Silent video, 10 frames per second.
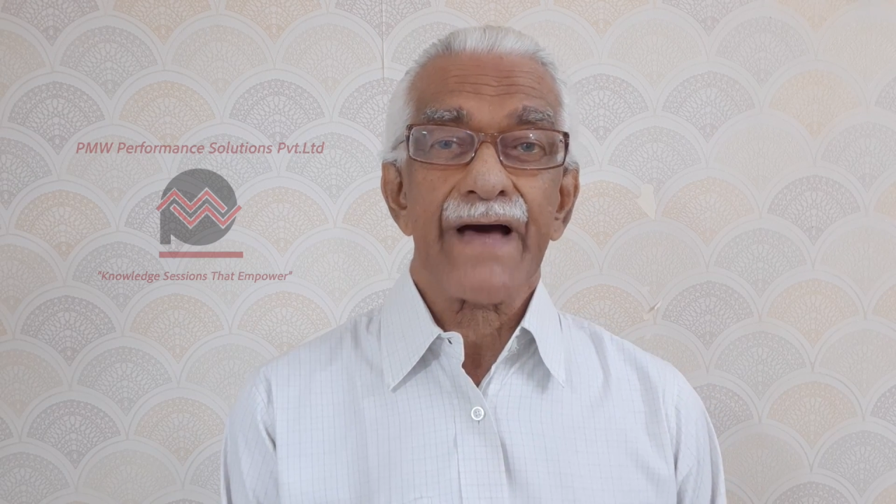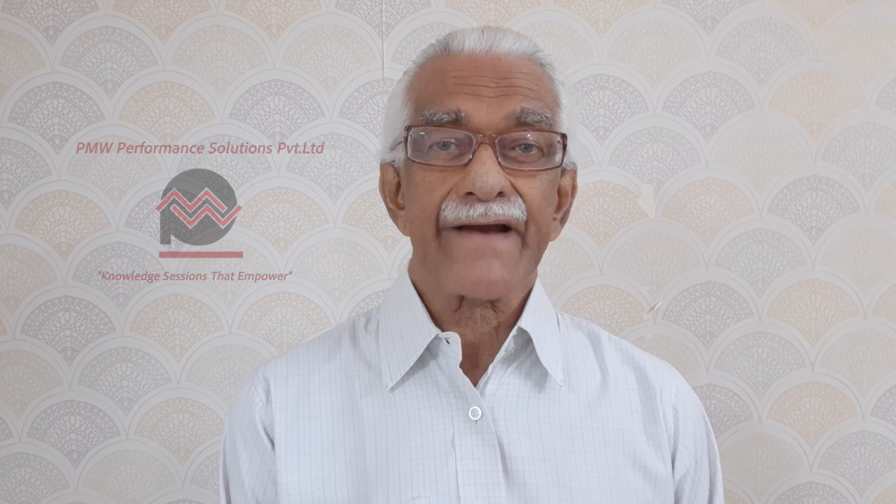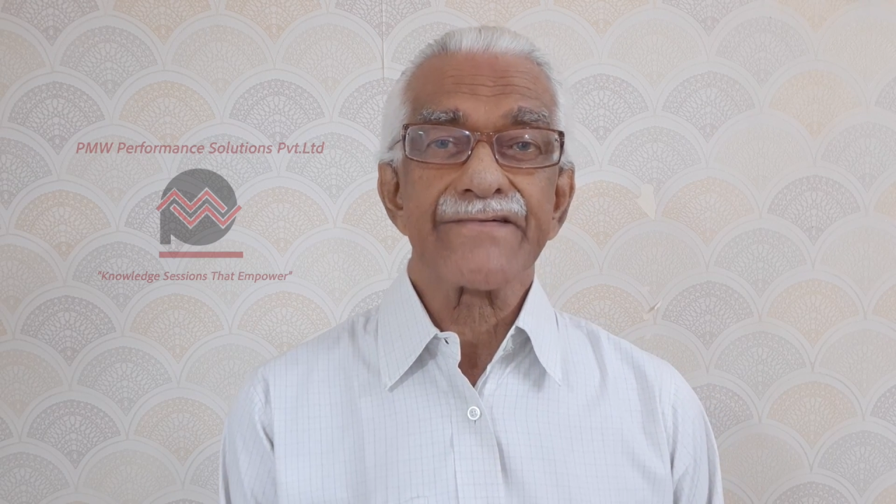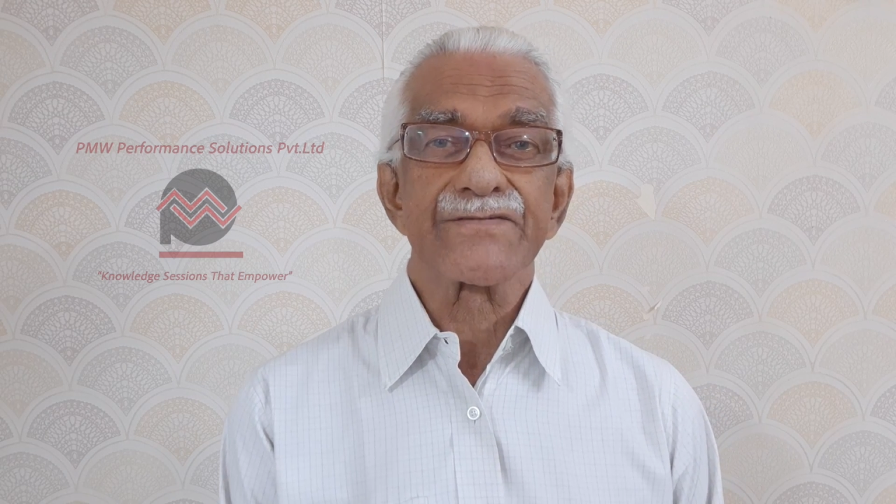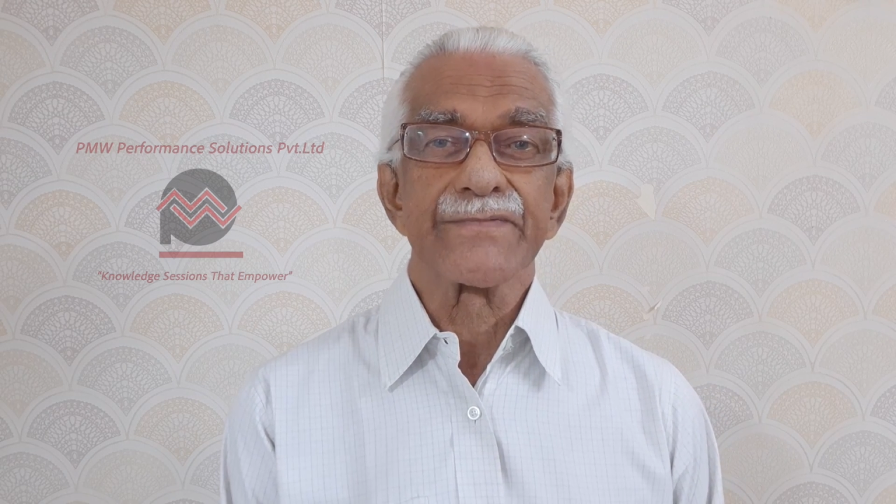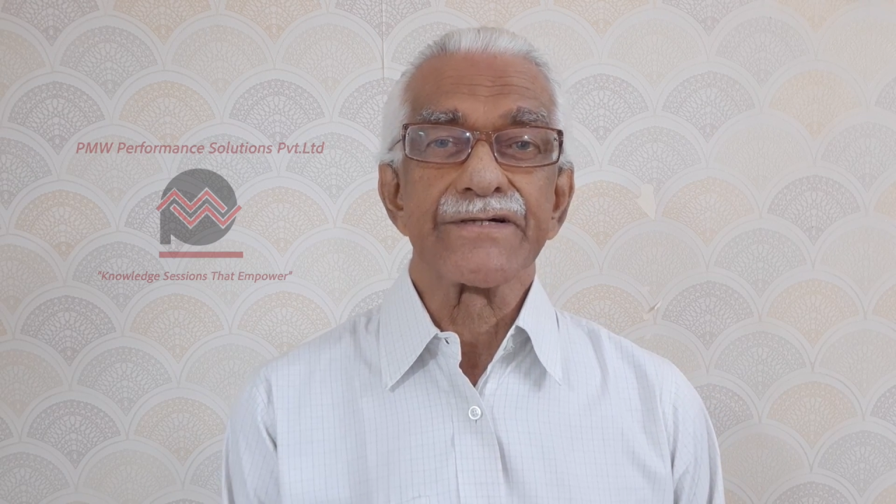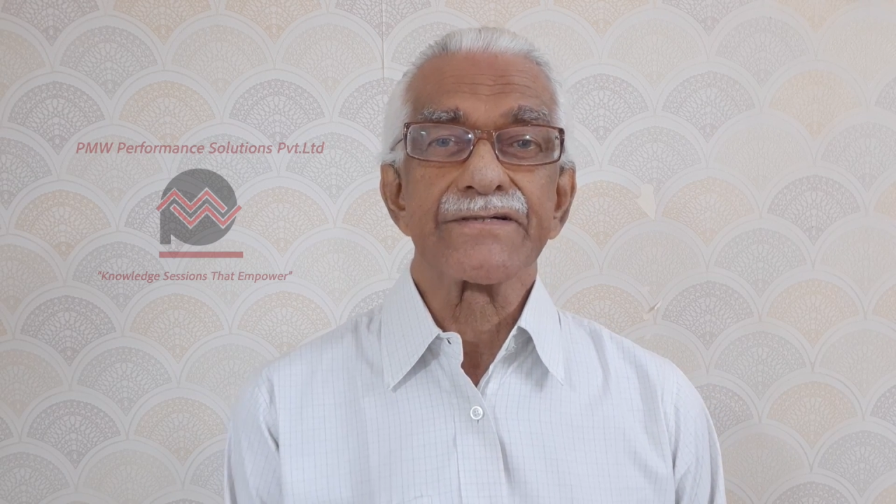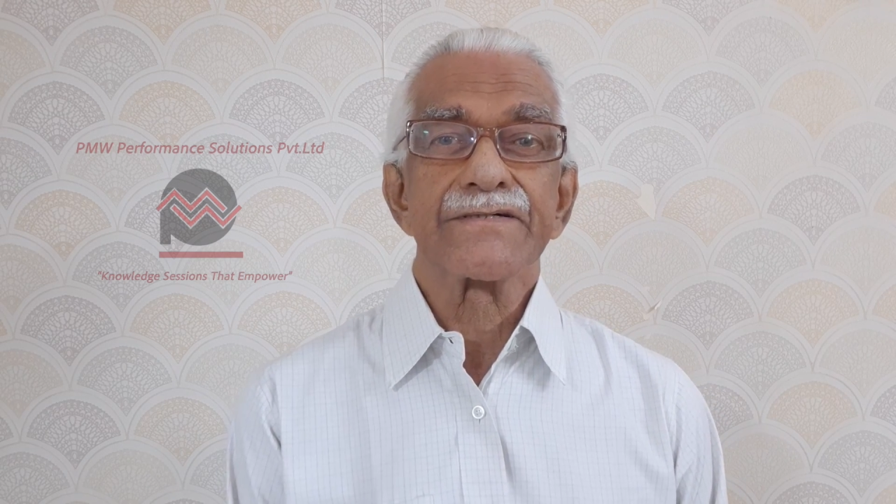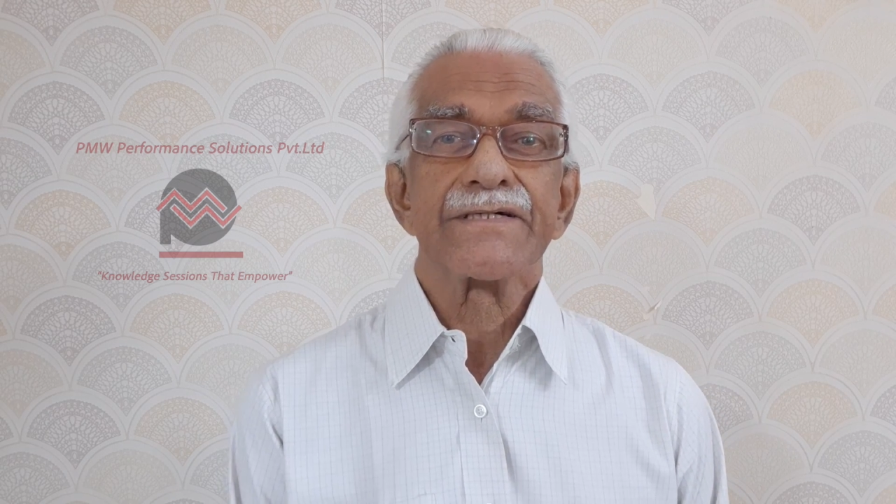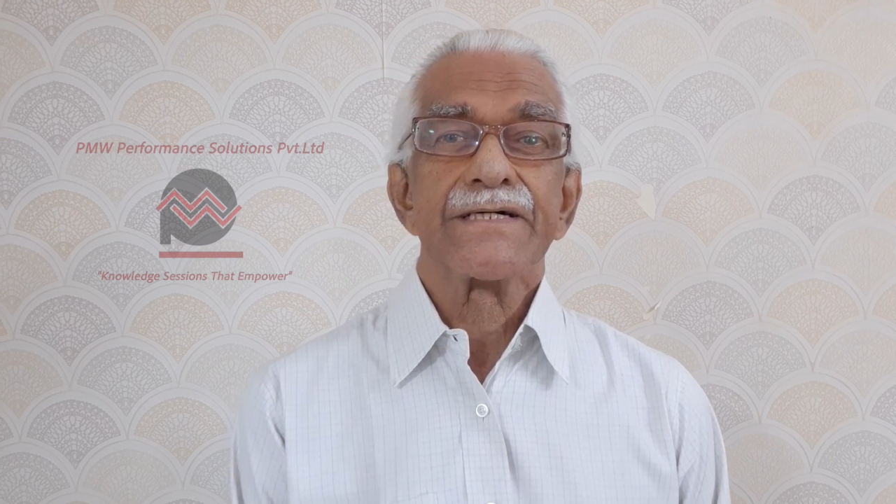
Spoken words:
management